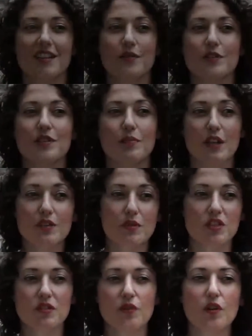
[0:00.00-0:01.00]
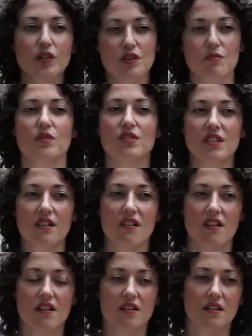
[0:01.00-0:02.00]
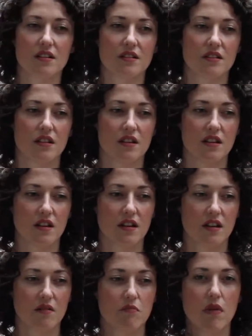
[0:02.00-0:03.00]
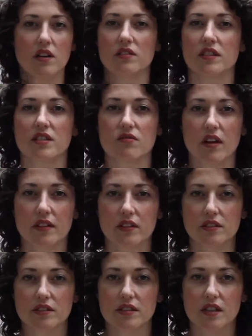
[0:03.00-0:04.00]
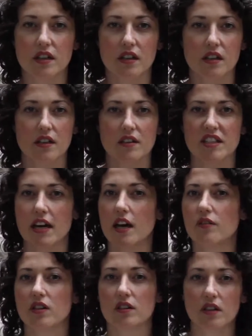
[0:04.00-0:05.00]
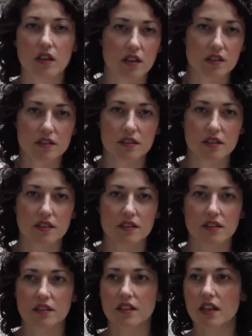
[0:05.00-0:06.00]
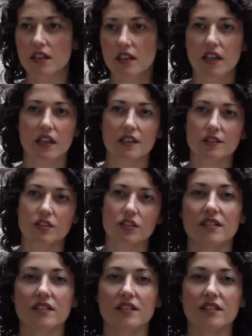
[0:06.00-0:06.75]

It was a place where she focused mostly on modernist writers, the avant-garde, the cutting edge.